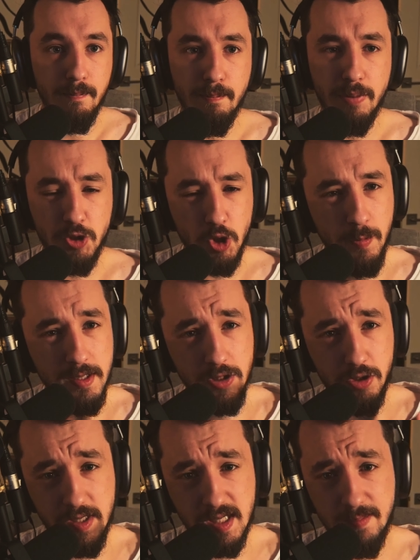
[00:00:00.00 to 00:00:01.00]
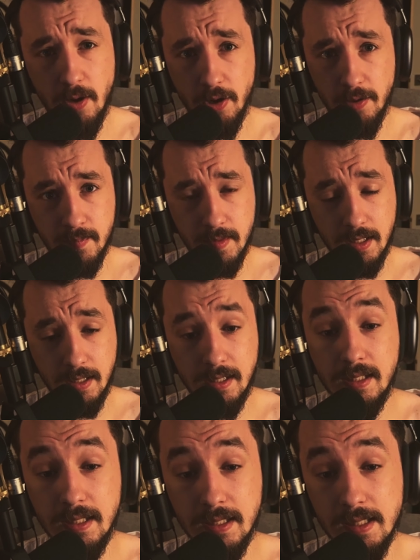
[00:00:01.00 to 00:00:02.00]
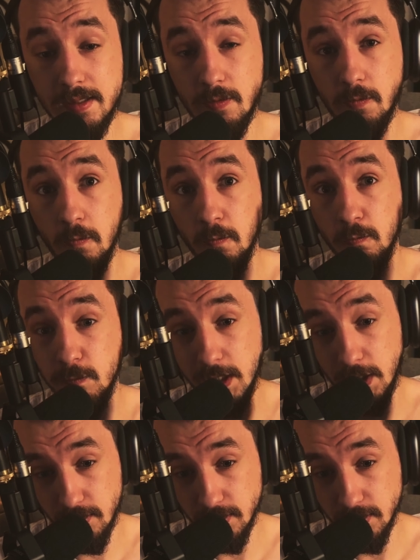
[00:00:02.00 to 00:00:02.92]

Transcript: But Doom isn't just smart, he is weirdly